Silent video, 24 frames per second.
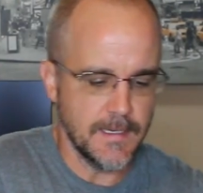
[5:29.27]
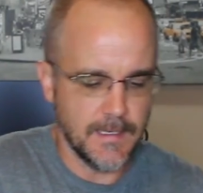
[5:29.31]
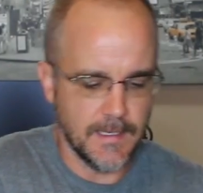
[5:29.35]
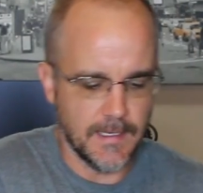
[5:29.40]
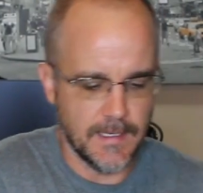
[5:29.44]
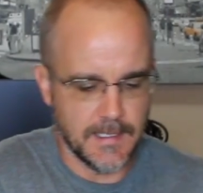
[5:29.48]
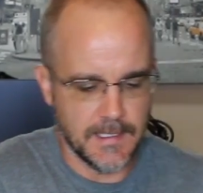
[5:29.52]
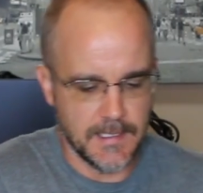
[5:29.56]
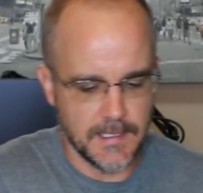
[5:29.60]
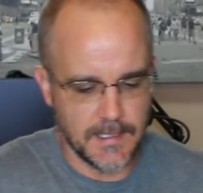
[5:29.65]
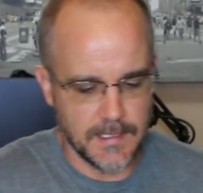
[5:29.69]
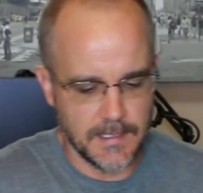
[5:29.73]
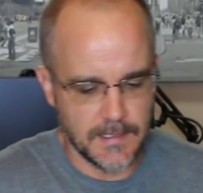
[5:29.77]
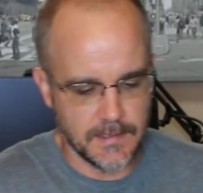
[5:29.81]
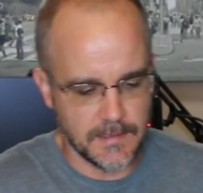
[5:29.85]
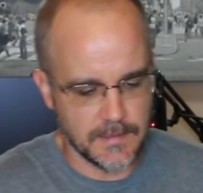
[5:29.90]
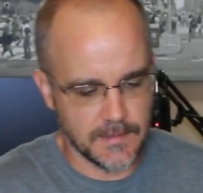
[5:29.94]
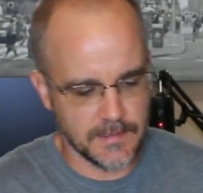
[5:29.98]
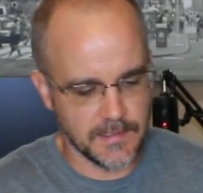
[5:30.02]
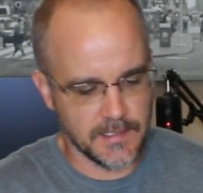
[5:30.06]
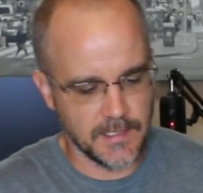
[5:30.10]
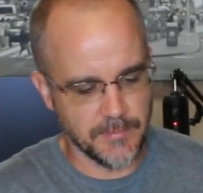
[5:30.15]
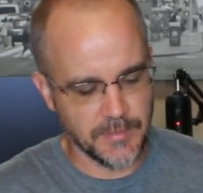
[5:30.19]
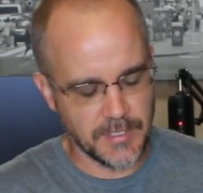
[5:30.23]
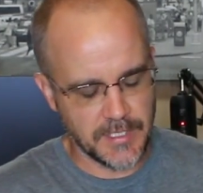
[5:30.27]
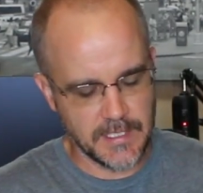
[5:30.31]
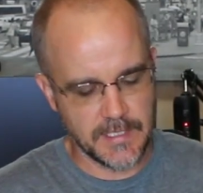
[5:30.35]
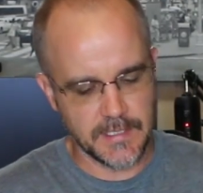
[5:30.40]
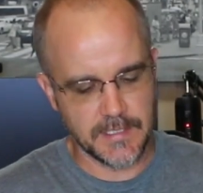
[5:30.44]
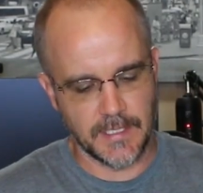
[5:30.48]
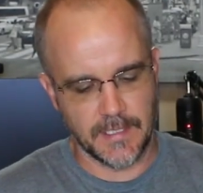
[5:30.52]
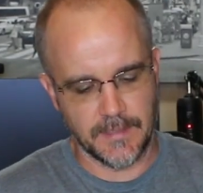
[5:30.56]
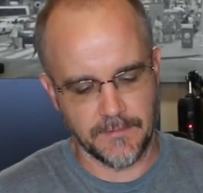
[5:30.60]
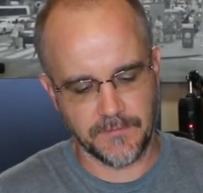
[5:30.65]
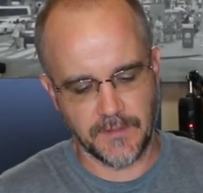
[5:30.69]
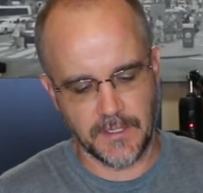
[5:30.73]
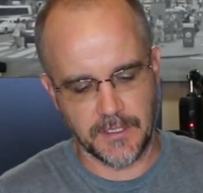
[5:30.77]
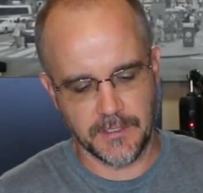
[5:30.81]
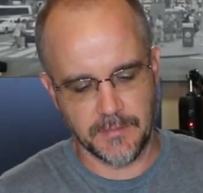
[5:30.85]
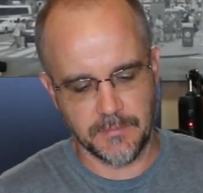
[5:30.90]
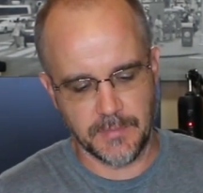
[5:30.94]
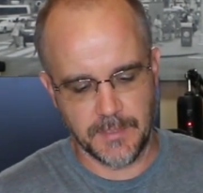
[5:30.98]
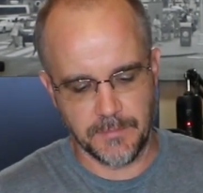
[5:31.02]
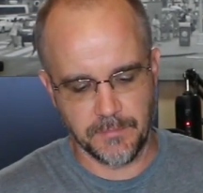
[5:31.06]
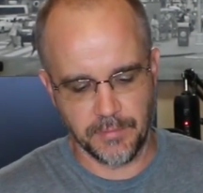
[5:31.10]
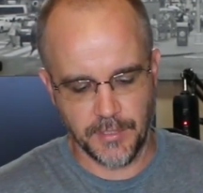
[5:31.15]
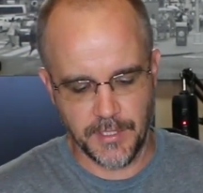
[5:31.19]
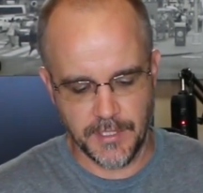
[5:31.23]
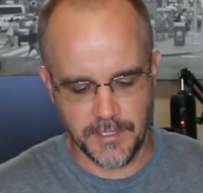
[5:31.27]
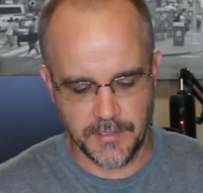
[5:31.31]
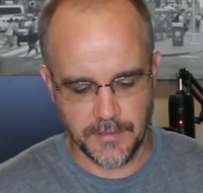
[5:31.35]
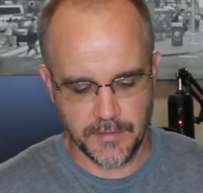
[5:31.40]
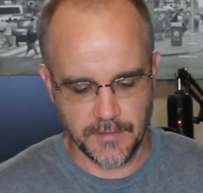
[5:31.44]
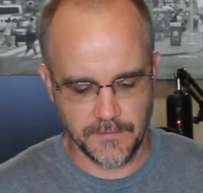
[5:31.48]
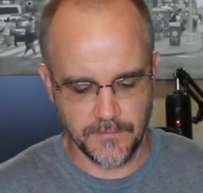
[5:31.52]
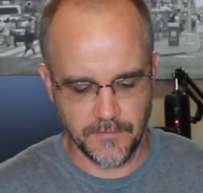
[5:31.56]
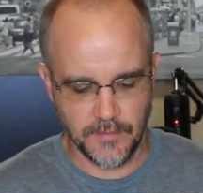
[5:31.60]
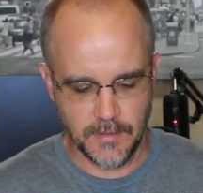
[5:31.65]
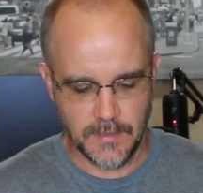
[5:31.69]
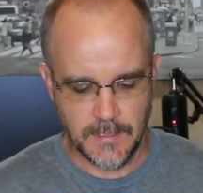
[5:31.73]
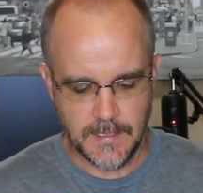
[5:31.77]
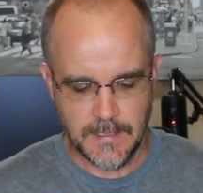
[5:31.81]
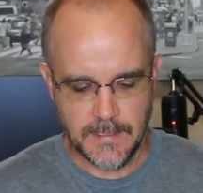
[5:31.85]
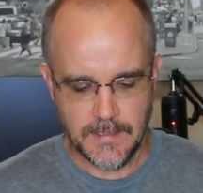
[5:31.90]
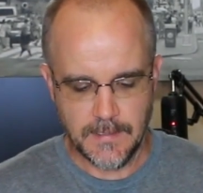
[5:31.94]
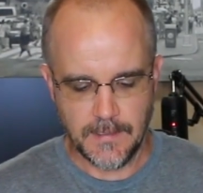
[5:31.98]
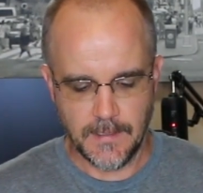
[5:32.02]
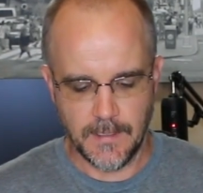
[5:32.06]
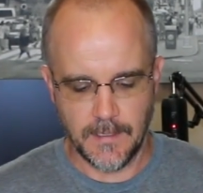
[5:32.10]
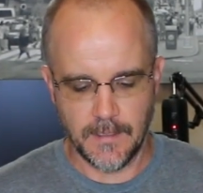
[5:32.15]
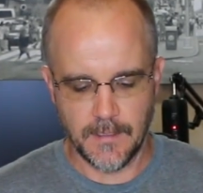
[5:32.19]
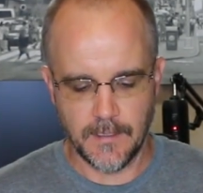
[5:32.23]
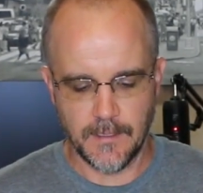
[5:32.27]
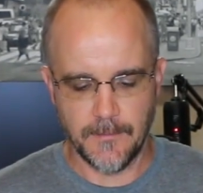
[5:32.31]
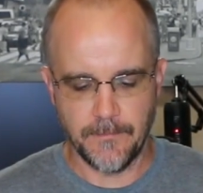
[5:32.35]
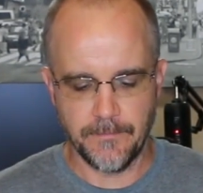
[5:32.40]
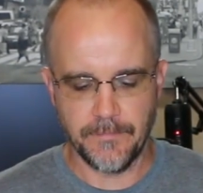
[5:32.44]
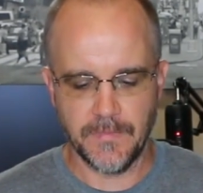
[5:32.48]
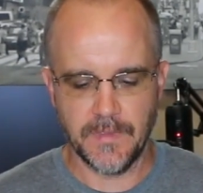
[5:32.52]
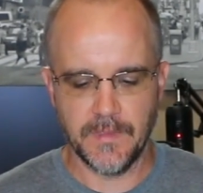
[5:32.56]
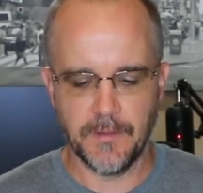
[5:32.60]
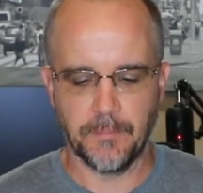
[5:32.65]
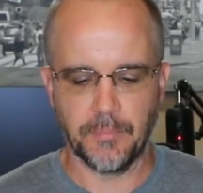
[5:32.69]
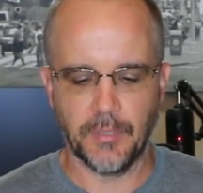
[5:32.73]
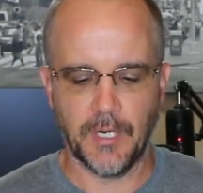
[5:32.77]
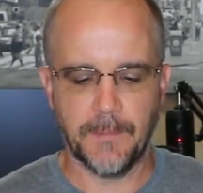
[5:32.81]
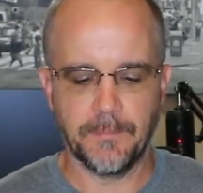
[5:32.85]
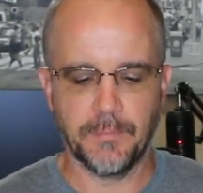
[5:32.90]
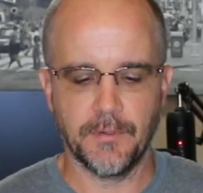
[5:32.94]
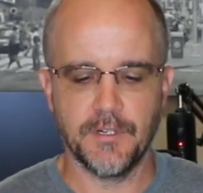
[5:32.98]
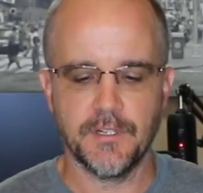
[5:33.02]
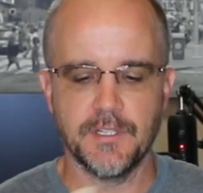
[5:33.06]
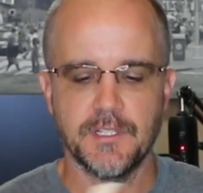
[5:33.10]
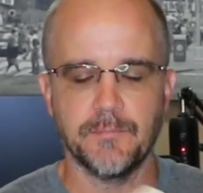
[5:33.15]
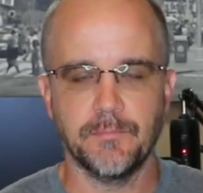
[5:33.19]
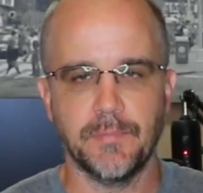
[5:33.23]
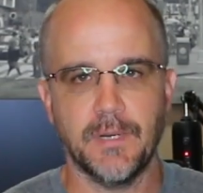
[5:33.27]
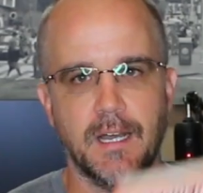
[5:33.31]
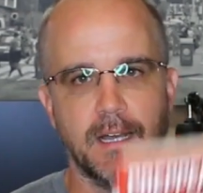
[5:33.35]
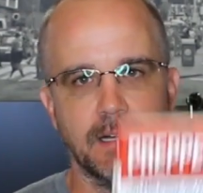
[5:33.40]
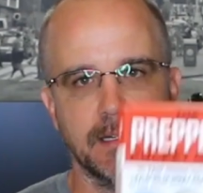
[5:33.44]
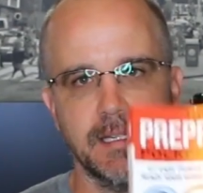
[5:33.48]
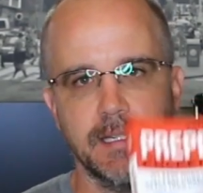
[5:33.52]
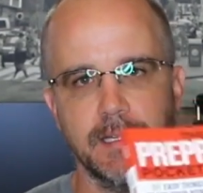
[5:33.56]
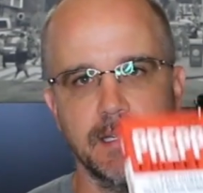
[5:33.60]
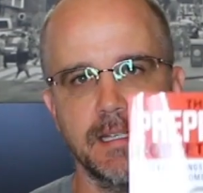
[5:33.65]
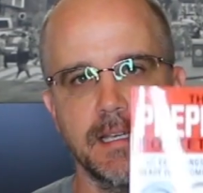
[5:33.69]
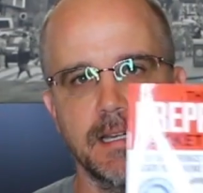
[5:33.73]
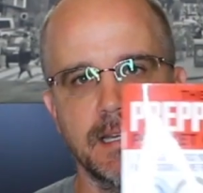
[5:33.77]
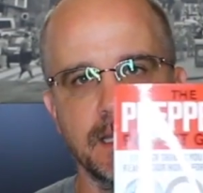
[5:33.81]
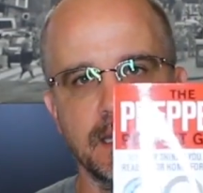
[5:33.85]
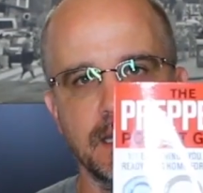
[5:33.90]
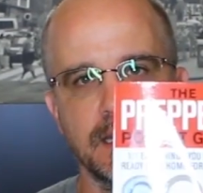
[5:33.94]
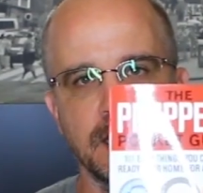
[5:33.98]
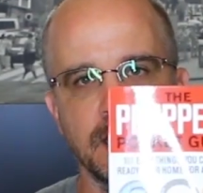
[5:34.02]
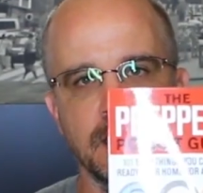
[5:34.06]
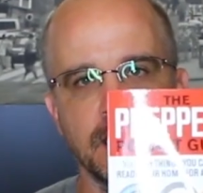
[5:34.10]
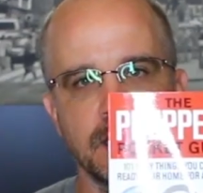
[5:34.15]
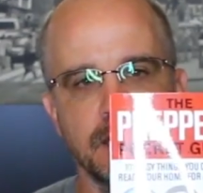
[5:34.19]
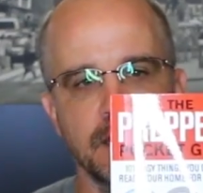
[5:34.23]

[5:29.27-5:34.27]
And some of these I found to be pretty useful. Um, the Prepper's Pocket Guide.